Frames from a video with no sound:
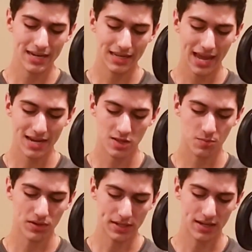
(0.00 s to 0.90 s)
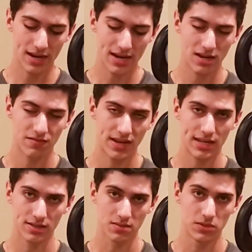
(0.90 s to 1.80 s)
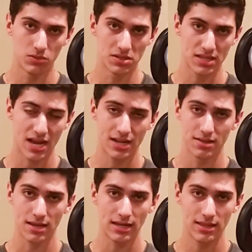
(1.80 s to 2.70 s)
and GAN is pretty good at innovating some new designs